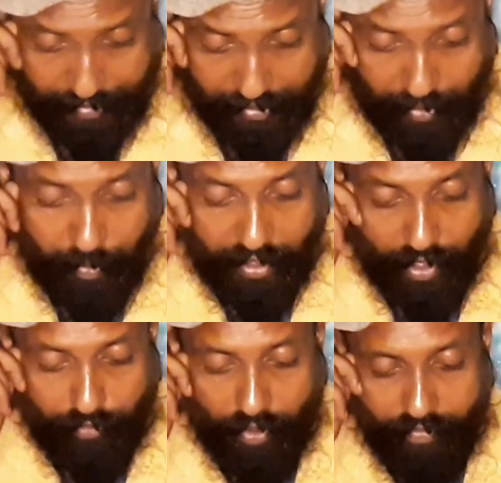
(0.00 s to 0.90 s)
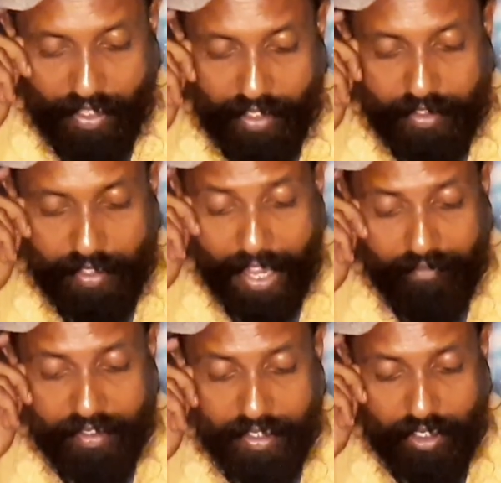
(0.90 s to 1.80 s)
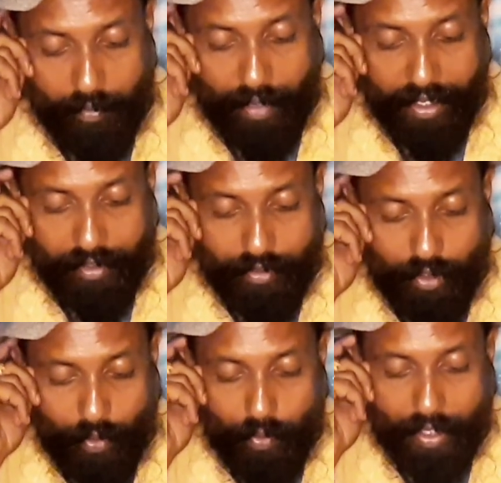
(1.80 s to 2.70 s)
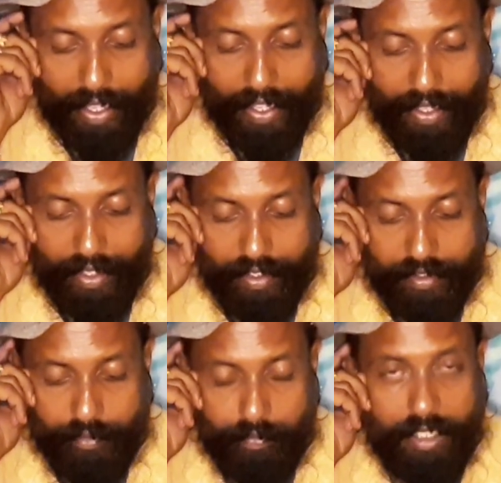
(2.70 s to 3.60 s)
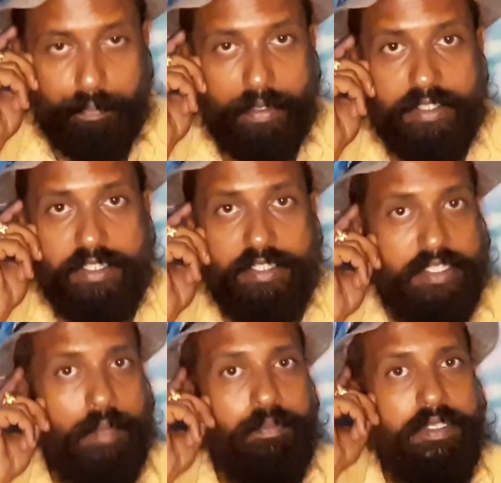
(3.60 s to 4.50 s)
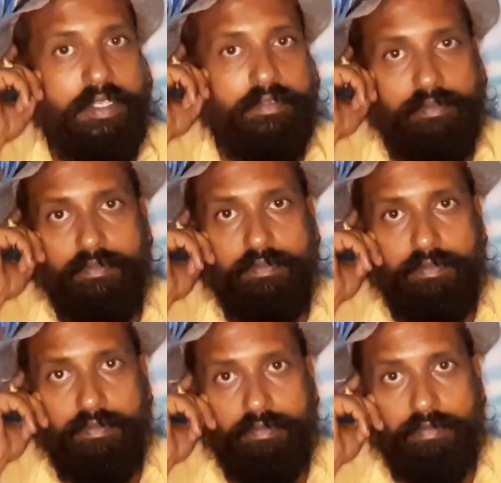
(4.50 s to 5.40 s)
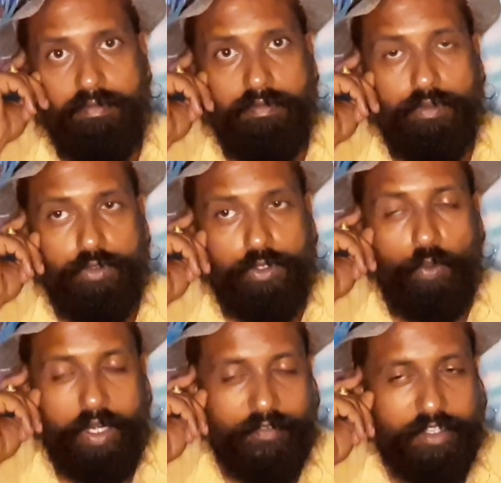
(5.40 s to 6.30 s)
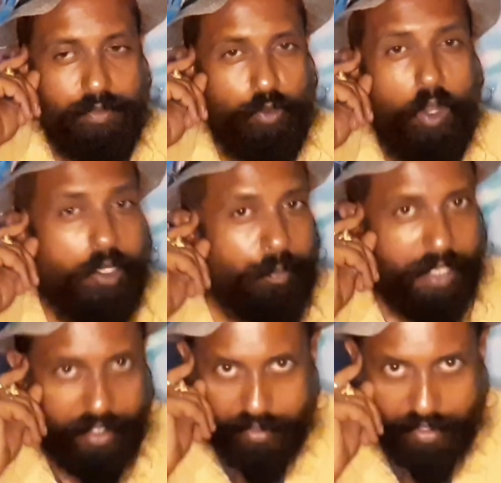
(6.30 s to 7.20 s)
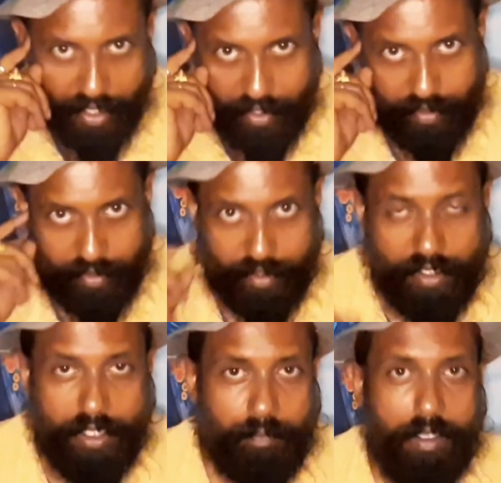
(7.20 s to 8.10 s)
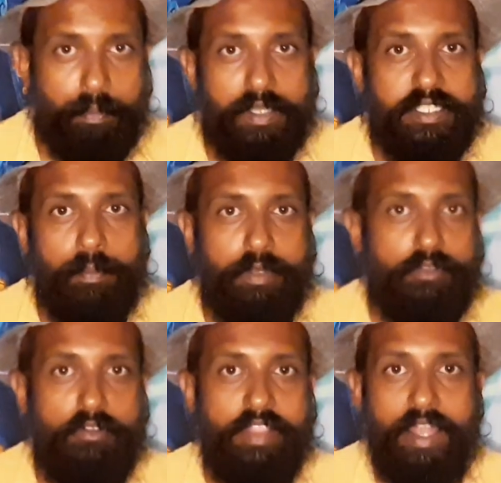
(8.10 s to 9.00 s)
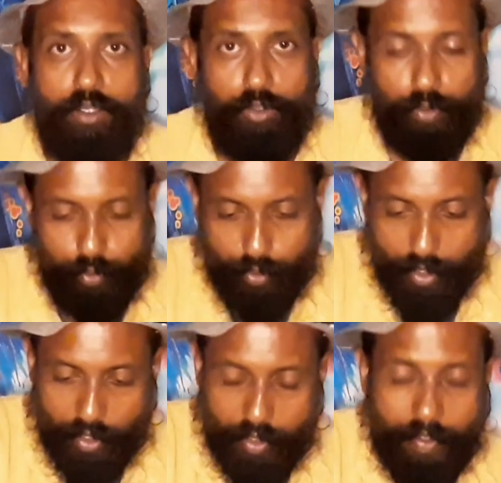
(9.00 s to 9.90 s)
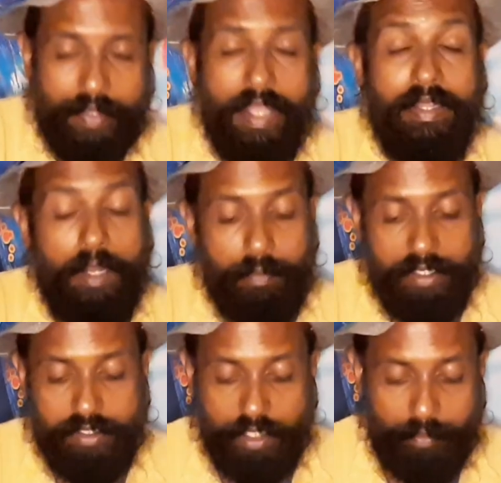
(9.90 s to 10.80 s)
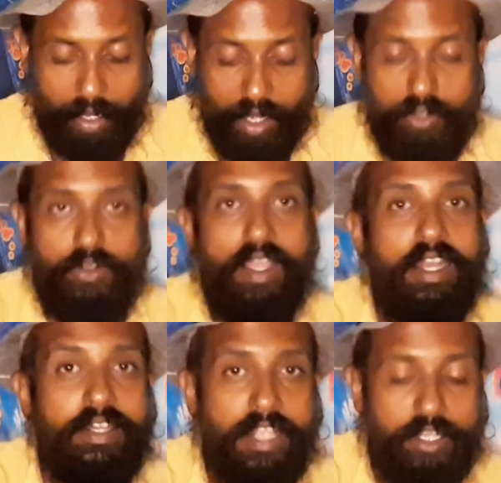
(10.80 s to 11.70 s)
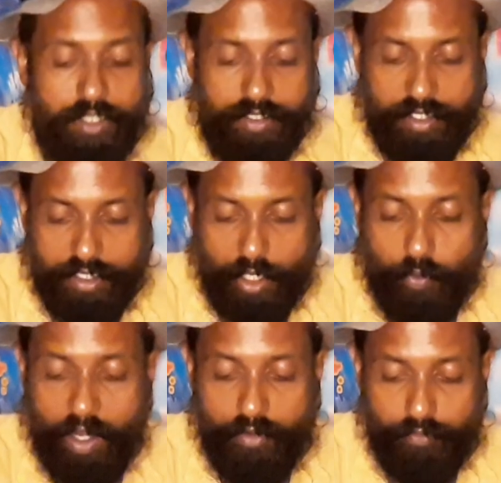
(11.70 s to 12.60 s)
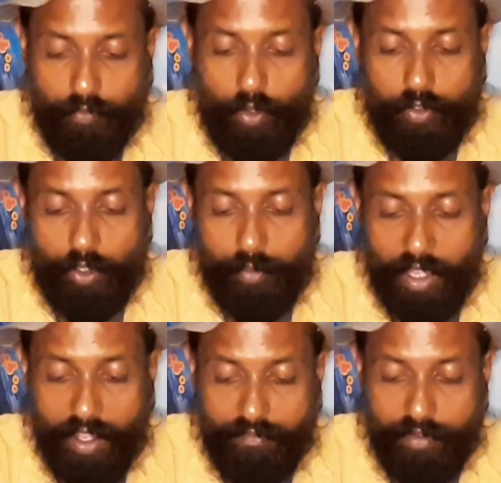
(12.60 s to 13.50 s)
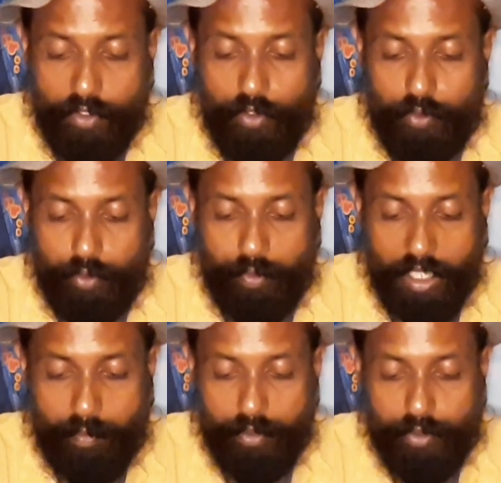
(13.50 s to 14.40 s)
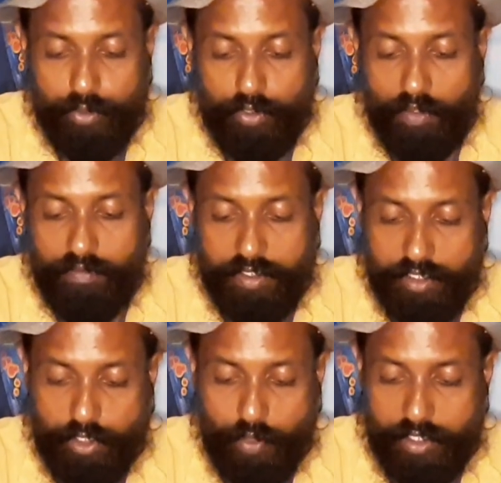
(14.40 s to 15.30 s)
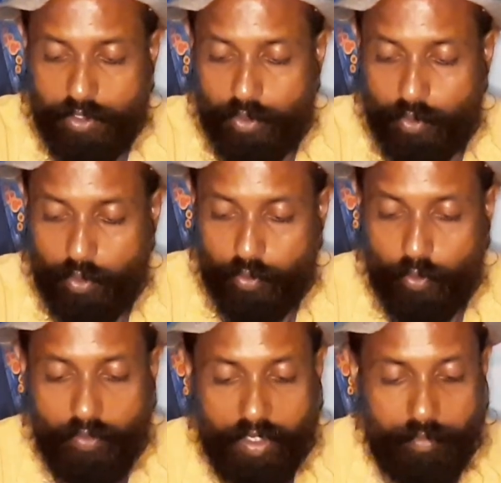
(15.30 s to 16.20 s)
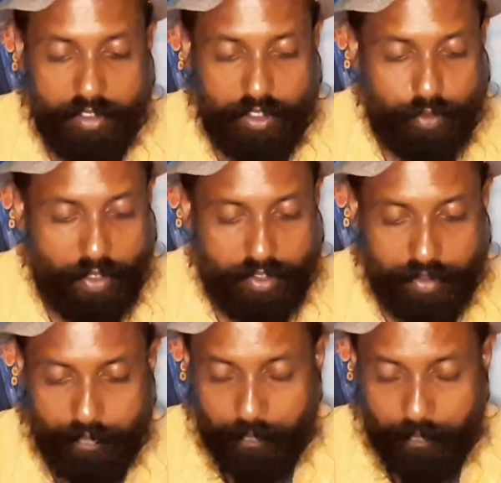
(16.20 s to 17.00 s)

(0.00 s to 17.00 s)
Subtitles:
Be careful of that. Have a clear mind though, and be perceptive. So whatever is not being said, be perceptive of that too. That means some ultra intelligence is required on your behalf to be able to solve this situation or to overcome this situation.